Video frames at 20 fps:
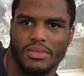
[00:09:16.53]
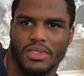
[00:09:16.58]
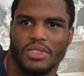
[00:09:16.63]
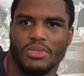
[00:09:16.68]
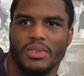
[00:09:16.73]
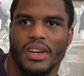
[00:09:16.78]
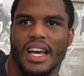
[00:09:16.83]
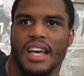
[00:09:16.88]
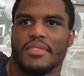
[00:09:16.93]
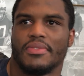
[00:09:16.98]
When
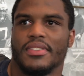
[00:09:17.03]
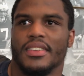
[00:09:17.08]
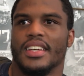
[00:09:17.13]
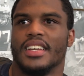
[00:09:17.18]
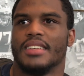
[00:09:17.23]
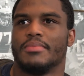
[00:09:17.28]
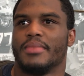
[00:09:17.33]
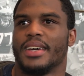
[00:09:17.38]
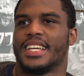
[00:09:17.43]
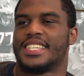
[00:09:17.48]
you
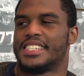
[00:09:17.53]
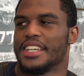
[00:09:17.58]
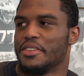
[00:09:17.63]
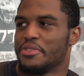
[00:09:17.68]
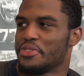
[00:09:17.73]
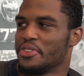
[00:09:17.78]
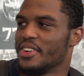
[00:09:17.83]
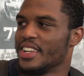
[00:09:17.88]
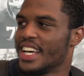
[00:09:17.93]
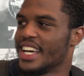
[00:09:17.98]
athlete, it makes
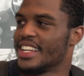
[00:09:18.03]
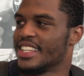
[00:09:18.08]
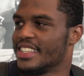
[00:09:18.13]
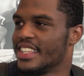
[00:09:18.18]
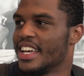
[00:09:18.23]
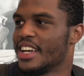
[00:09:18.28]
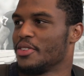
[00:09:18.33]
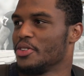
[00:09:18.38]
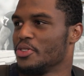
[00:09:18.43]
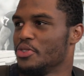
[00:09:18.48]
up for a lot
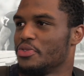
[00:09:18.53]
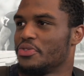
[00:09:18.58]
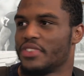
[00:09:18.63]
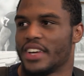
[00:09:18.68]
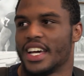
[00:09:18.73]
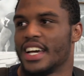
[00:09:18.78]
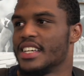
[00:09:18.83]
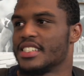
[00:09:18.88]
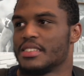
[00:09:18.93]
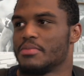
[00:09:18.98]
of like when you
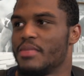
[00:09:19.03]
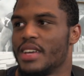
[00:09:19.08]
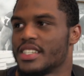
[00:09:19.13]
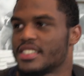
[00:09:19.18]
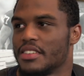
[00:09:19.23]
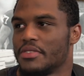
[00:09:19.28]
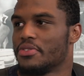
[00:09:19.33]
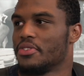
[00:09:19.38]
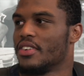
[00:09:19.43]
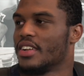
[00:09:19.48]
fast, it
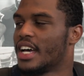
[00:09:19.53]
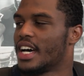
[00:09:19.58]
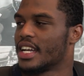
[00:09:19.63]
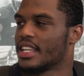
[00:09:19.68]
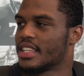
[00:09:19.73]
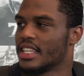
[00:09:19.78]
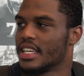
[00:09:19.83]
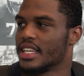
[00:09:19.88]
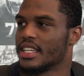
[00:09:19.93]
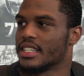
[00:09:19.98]
makes up for a lot
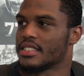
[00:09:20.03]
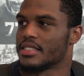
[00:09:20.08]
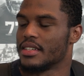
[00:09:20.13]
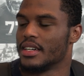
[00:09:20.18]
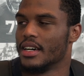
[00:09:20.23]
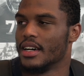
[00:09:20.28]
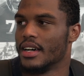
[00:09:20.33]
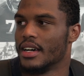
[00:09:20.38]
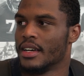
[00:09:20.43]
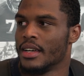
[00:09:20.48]
of things.
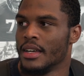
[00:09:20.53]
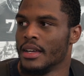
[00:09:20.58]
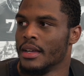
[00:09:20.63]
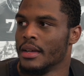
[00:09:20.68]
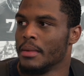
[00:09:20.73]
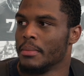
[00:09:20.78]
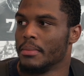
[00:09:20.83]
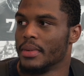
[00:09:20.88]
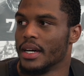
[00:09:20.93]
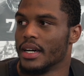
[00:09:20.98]
Uh,
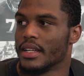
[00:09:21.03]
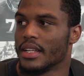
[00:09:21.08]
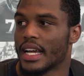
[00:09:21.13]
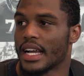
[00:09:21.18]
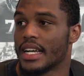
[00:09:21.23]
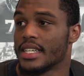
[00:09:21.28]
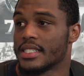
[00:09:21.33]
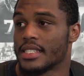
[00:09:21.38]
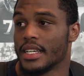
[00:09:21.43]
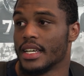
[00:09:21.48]
but
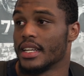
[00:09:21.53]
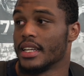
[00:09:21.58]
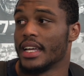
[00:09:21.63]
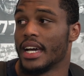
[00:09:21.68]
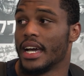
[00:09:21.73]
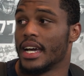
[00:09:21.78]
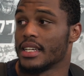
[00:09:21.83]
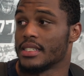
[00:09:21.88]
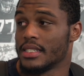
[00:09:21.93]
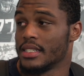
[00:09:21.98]
like I said,
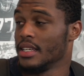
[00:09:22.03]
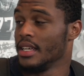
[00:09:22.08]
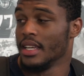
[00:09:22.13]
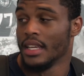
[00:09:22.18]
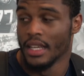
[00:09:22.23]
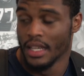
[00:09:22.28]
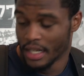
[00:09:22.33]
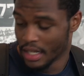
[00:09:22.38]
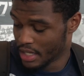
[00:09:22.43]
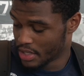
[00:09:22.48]
Dax
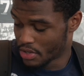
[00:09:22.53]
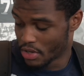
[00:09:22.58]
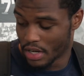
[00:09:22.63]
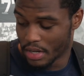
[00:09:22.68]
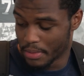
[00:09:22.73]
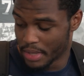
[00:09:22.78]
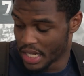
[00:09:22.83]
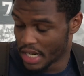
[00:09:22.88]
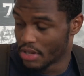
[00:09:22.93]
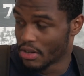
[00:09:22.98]
going
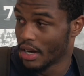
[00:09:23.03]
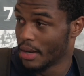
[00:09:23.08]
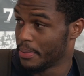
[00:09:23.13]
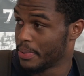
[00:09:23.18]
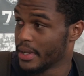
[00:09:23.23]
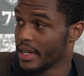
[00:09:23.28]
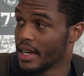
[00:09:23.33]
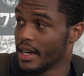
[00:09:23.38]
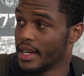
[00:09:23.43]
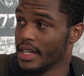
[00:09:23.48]
to be a great
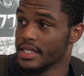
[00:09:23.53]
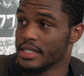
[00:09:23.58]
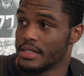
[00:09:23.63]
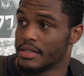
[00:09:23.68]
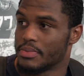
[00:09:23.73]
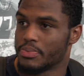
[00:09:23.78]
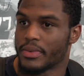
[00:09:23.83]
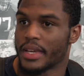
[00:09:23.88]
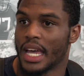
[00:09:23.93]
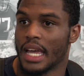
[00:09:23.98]
player.
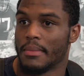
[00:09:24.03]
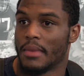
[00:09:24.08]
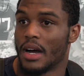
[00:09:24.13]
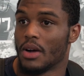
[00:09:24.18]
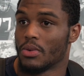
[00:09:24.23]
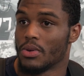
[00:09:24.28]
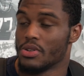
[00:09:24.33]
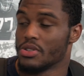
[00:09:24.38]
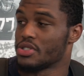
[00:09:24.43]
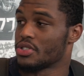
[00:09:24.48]
He's came
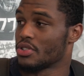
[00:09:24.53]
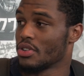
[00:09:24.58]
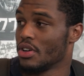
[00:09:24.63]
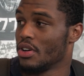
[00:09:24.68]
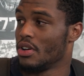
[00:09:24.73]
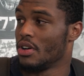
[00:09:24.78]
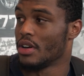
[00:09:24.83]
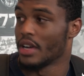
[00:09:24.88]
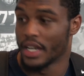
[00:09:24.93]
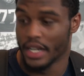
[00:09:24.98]
out real
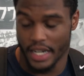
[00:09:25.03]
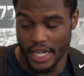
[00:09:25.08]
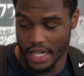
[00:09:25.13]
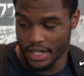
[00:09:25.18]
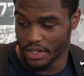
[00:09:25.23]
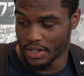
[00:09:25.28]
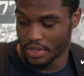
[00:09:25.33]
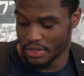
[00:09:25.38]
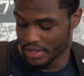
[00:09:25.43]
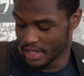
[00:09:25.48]
strong, and
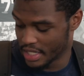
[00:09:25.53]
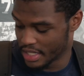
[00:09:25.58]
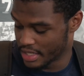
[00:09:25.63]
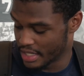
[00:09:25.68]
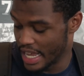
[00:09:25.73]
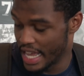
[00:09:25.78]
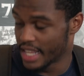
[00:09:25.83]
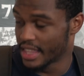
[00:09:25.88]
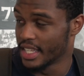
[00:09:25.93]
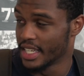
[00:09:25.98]
that dude,
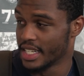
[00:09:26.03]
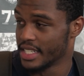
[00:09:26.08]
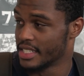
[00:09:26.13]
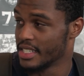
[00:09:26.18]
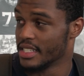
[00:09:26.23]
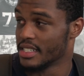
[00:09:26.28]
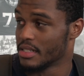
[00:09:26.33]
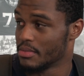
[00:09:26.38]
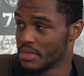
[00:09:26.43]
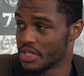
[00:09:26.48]
that
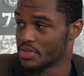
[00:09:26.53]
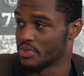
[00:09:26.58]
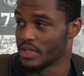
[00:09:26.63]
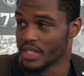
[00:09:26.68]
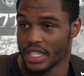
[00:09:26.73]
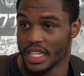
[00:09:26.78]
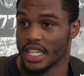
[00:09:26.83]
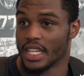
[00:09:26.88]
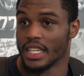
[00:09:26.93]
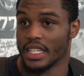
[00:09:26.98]
athleticism is
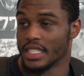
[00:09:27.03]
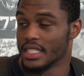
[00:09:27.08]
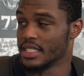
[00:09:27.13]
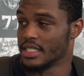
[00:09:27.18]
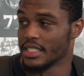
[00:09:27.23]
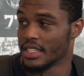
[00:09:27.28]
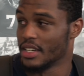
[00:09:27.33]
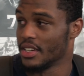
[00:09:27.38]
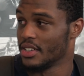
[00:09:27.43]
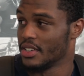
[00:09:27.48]
ridiculous.
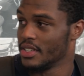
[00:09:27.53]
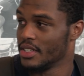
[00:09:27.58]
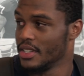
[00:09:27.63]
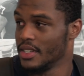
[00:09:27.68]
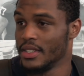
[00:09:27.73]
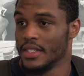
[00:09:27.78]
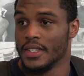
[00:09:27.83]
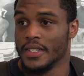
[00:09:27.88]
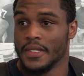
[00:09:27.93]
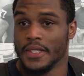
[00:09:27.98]
So.
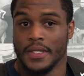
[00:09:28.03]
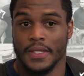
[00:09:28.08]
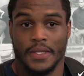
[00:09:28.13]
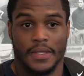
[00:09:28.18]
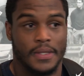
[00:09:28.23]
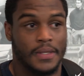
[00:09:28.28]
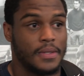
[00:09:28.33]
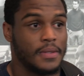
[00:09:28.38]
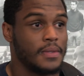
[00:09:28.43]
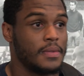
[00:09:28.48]

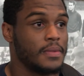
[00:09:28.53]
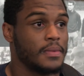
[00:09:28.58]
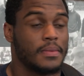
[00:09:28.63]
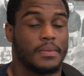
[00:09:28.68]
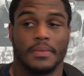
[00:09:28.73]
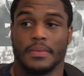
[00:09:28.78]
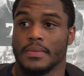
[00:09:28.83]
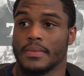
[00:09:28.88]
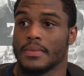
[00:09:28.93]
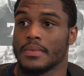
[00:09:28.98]
Did, did
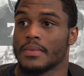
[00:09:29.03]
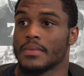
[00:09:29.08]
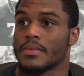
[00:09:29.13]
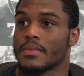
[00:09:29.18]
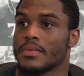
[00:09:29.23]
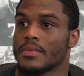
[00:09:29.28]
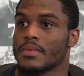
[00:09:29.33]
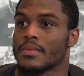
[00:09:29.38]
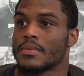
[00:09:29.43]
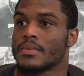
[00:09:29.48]
Devin leave you
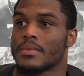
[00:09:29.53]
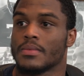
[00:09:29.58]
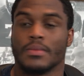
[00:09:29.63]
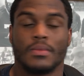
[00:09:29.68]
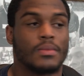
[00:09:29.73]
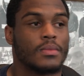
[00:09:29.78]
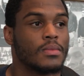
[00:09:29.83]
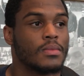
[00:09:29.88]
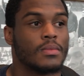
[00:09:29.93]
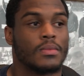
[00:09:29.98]
with a parting
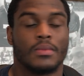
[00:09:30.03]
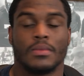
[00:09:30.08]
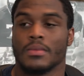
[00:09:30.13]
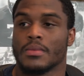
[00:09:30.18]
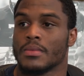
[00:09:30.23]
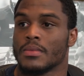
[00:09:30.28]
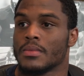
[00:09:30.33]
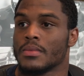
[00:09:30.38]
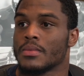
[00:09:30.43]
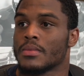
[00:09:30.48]
message
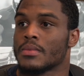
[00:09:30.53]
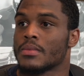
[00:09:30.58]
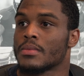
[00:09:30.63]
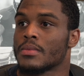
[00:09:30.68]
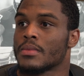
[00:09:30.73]
before he left?